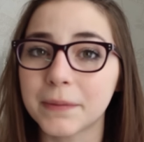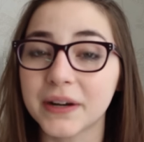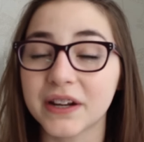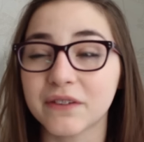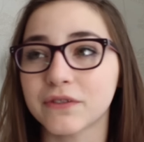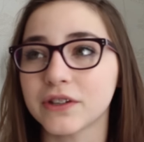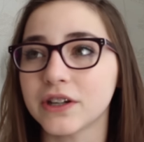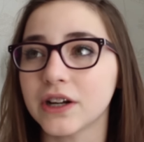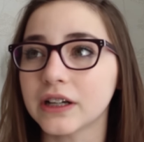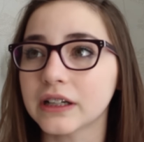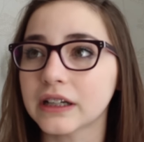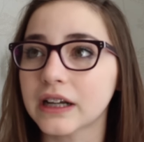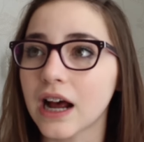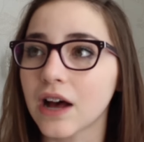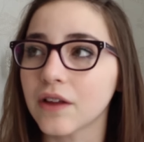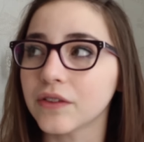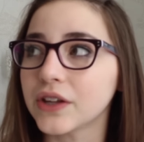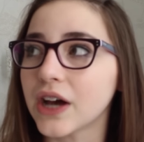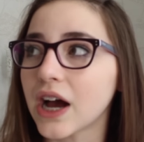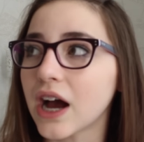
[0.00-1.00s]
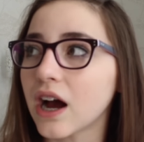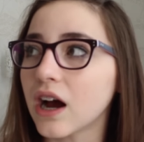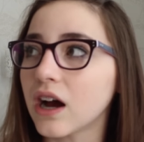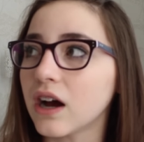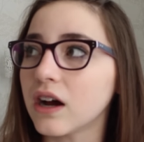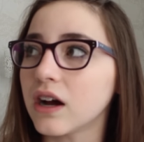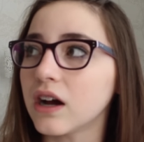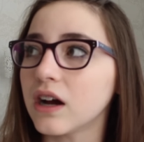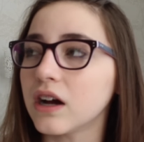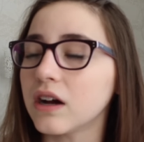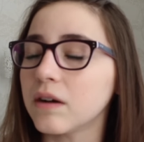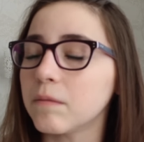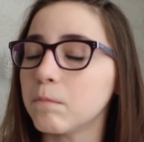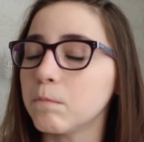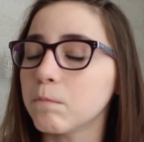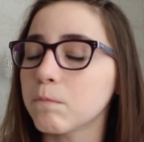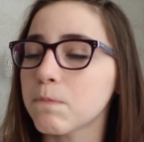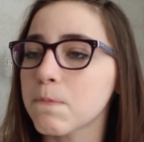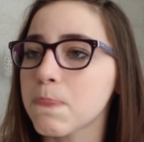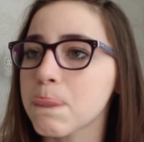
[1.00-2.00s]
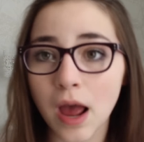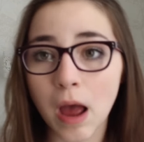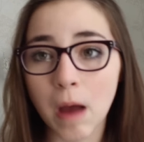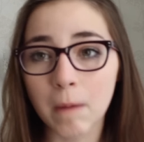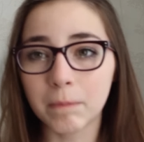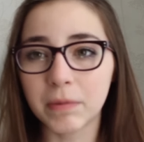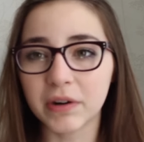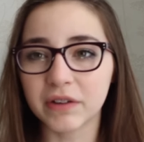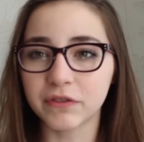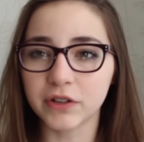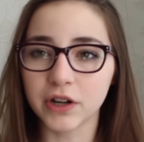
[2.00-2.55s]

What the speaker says: but if you don't count that, But